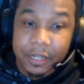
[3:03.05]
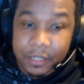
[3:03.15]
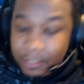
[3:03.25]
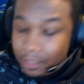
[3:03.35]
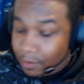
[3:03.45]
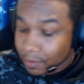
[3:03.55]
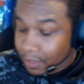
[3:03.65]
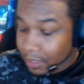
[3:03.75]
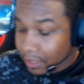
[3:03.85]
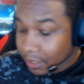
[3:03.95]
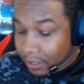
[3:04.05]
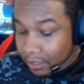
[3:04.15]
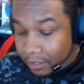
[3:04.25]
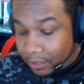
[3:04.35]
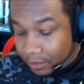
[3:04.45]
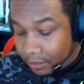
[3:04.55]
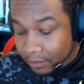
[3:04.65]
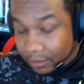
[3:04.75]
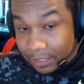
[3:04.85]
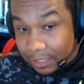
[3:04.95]
So
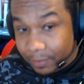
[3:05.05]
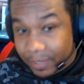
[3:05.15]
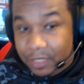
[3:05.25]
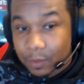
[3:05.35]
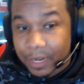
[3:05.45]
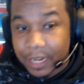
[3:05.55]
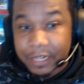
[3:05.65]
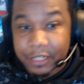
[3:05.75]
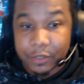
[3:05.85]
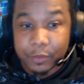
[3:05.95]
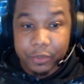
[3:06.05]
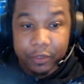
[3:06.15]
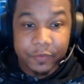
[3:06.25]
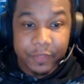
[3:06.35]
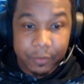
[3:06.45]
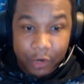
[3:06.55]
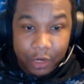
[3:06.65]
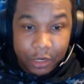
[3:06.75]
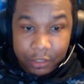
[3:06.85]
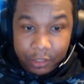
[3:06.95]
it's the best way to prove them
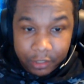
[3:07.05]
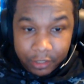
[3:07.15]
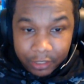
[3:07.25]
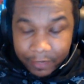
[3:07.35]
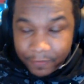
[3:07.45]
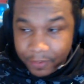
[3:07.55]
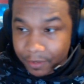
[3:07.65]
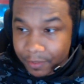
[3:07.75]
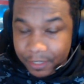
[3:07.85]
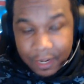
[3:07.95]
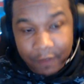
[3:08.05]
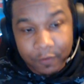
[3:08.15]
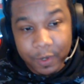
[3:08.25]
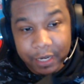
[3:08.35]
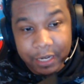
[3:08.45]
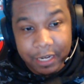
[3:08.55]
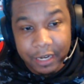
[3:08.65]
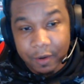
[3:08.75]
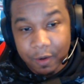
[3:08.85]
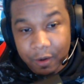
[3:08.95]
wrong, even though their software
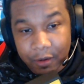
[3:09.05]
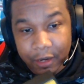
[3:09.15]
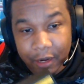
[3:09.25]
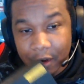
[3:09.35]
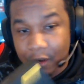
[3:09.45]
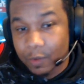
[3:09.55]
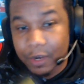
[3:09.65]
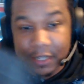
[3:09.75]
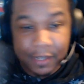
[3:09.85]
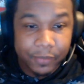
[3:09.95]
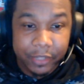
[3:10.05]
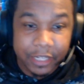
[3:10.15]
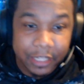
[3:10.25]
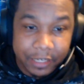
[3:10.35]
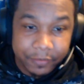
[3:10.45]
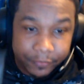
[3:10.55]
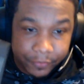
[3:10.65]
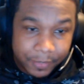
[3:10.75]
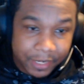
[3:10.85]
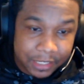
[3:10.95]
and hardware is completely different
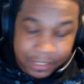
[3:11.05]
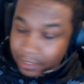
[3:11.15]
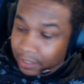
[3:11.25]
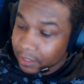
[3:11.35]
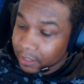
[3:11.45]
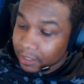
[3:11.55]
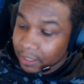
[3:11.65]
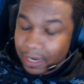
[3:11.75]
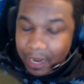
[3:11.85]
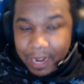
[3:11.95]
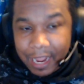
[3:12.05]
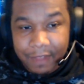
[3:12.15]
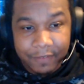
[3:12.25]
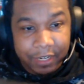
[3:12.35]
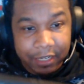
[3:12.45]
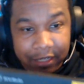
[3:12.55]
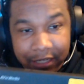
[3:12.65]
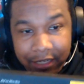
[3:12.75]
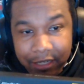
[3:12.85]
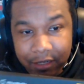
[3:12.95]
from this. Not having
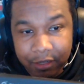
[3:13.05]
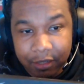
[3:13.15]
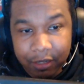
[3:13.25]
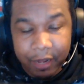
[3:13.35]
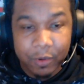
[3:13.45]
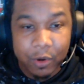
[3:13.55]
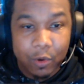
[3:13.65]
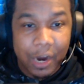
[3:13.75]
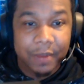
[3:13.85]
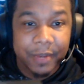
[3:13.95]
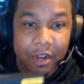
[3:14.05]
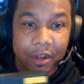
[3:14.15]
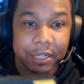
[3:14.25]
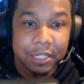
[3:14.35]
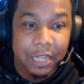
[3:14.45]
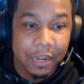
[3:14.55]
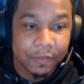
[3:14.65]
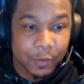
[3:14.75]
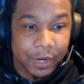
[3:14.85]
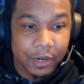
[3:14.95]
a requirement on
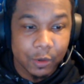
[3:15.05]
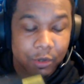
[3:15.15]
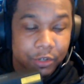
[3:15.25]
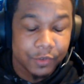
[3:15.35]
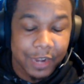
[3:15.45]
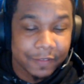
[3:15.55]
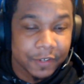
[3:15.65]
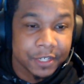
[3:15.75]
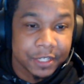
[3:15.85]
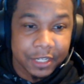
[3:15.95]
software or drivers